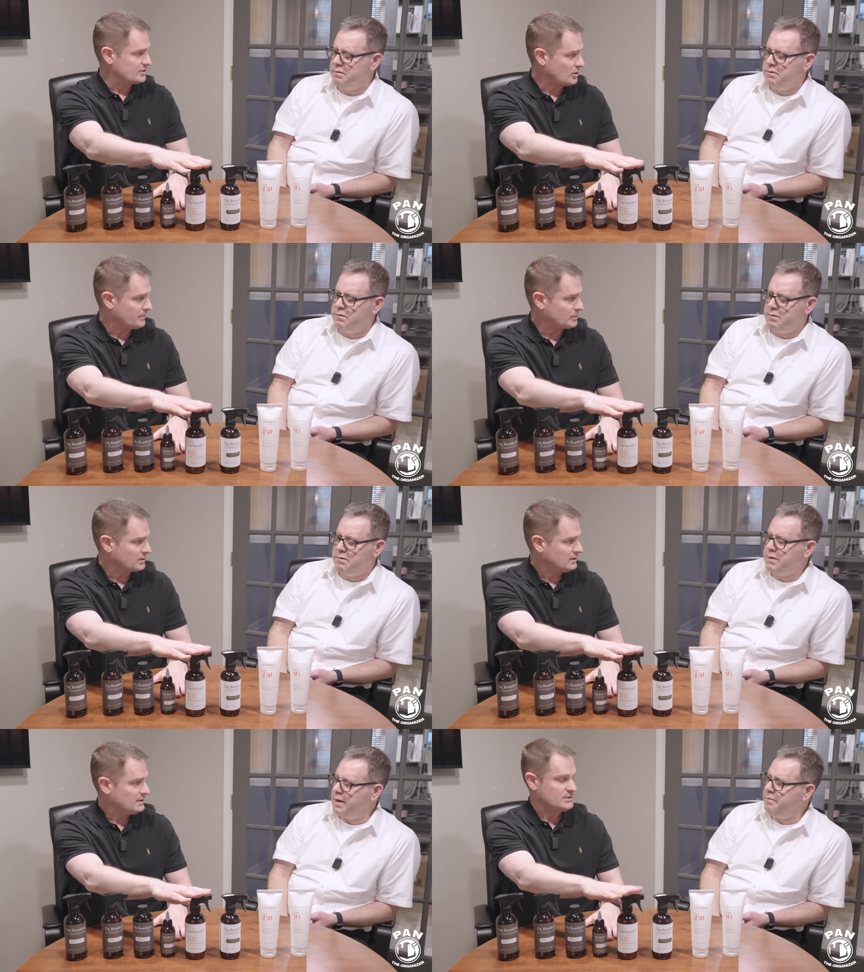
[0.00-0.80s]
Speaker 1: a
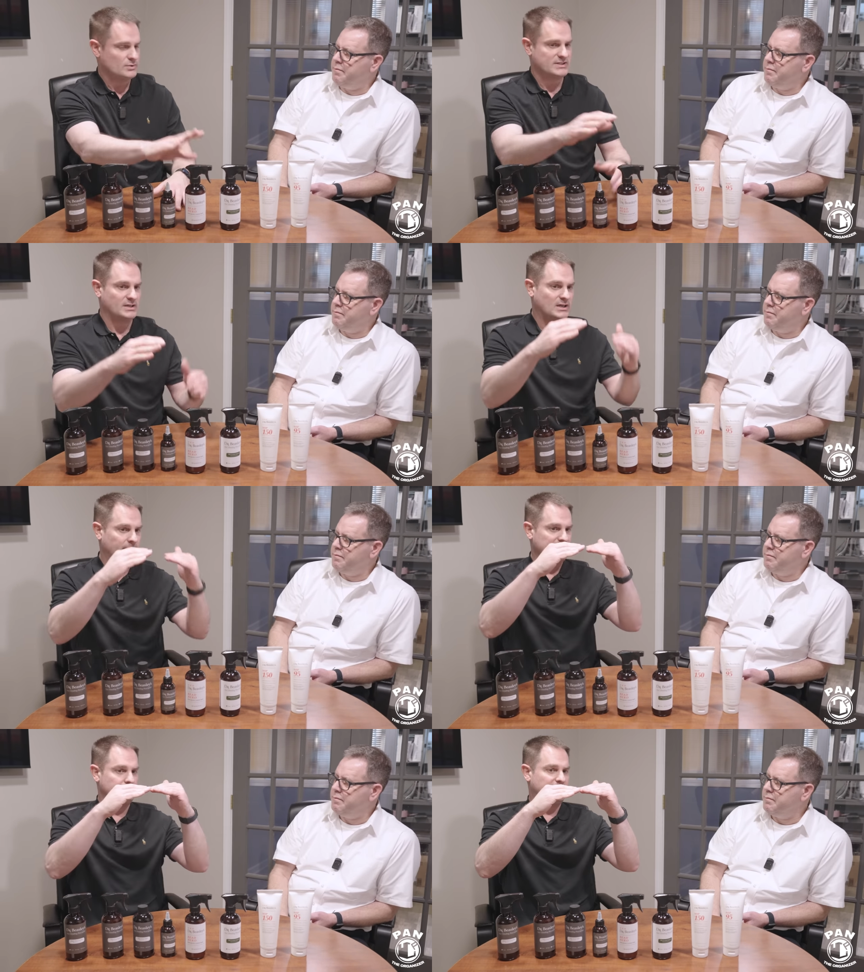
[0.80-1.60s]
topper. Yep. So it's going to
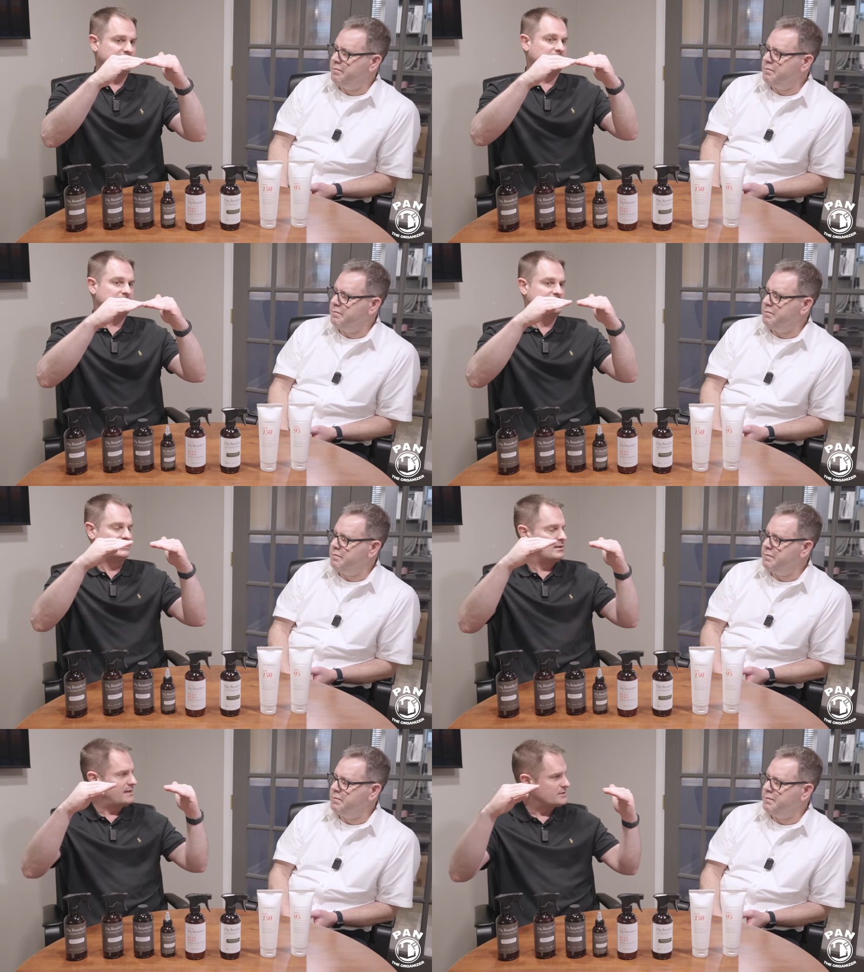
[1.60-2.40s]
come in and basically
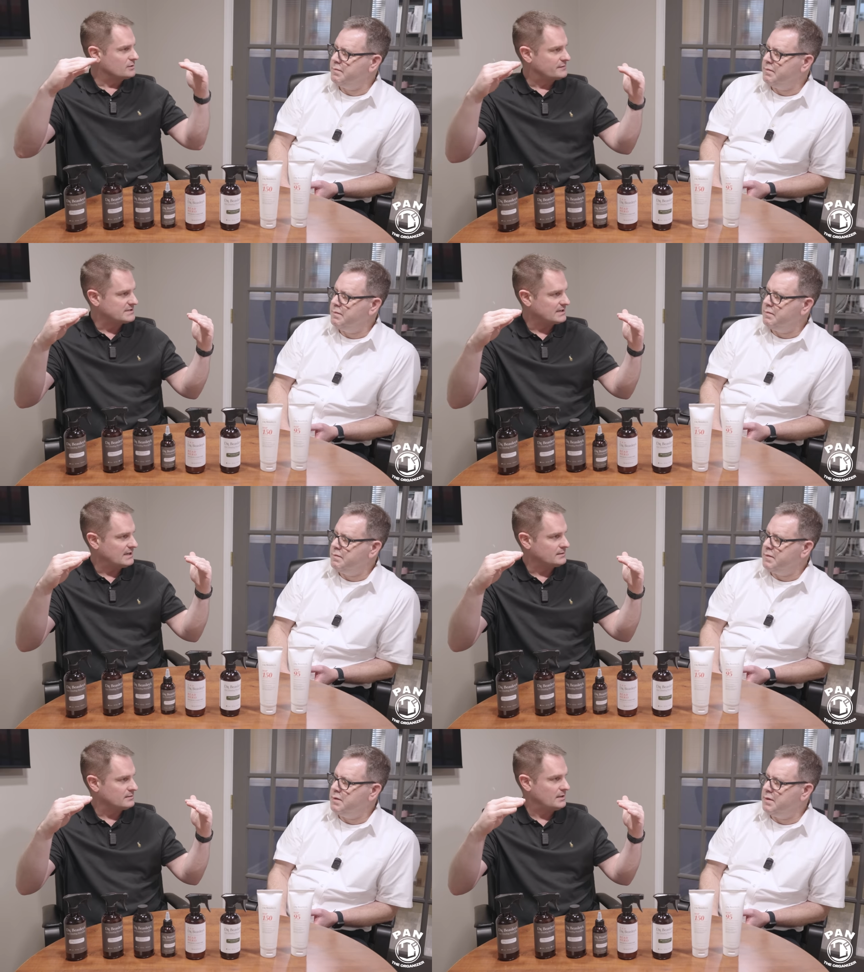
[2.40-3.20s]
seal that surface
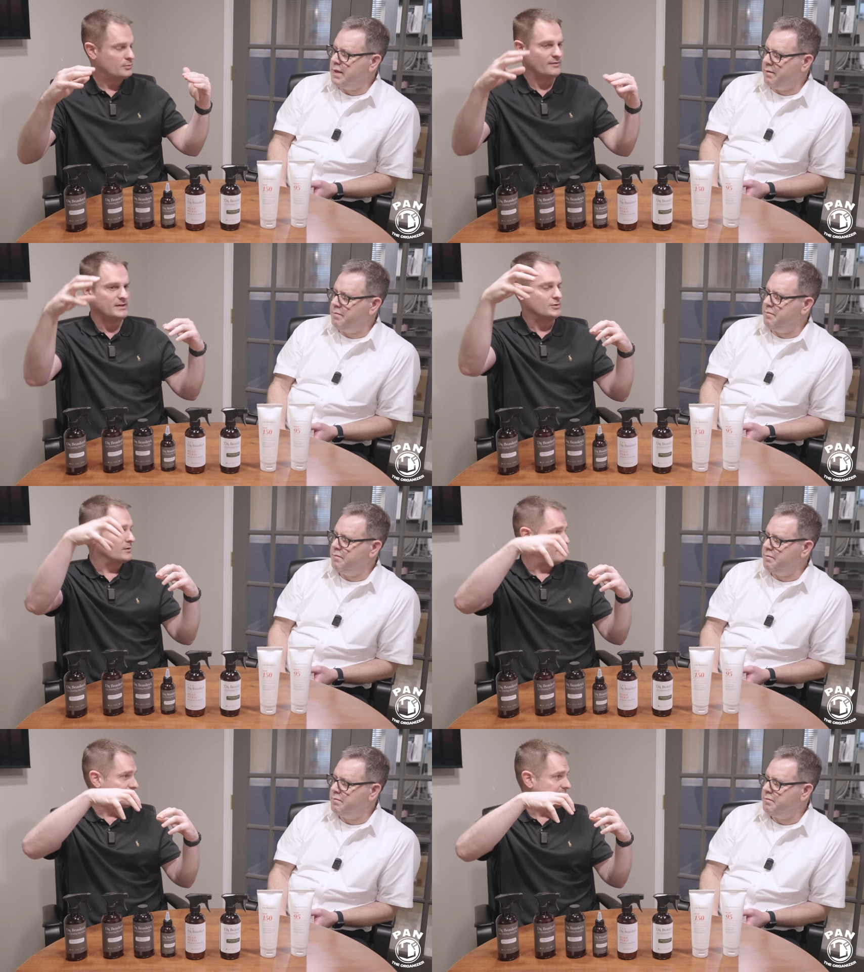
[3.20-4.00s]
again and yep. prevent
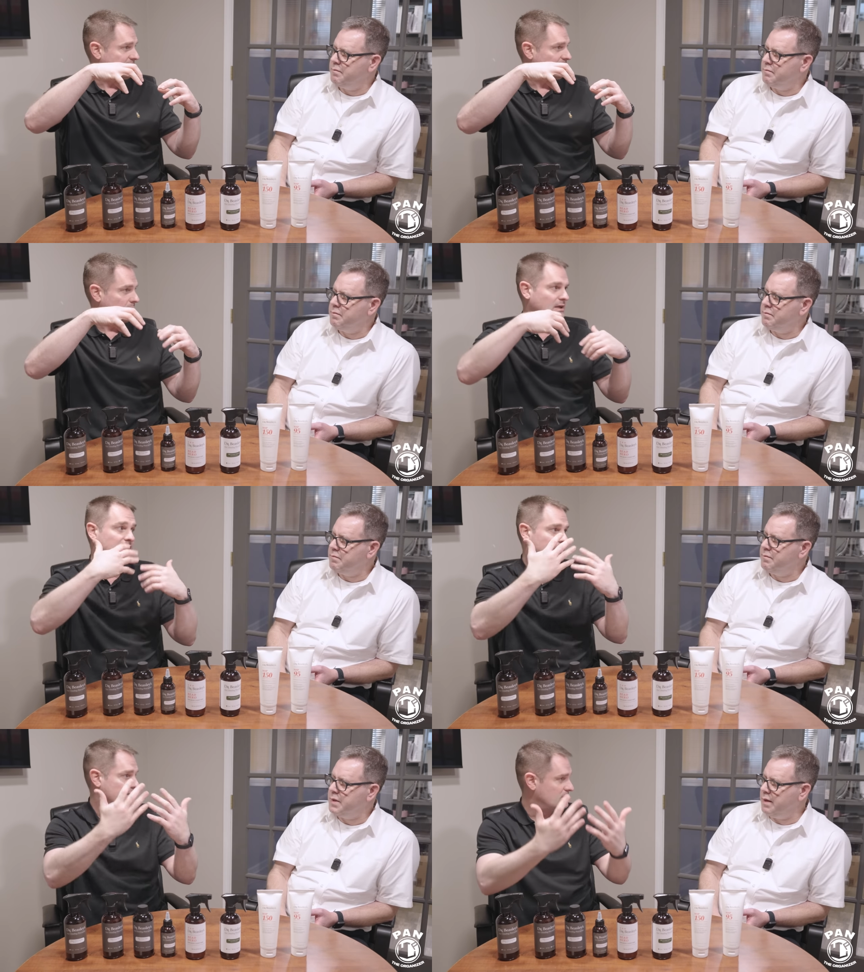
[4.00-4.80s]
dirt from sticking,
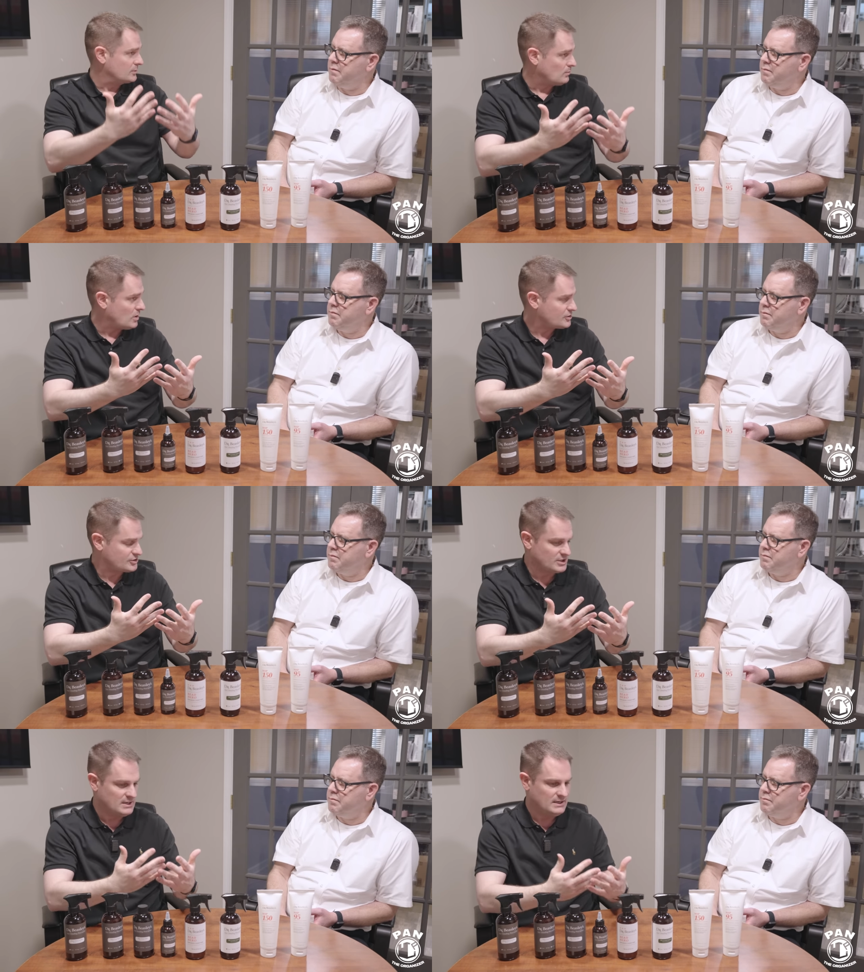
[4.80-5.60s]
make it easier yep. to
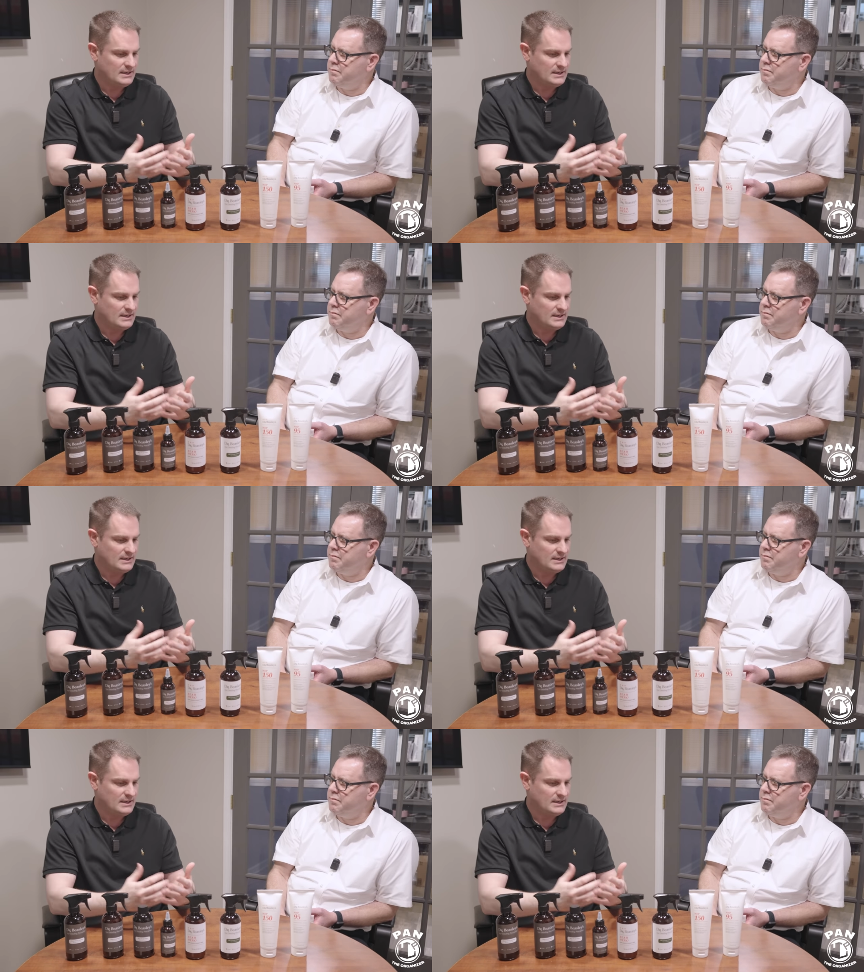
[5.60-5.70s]
wash.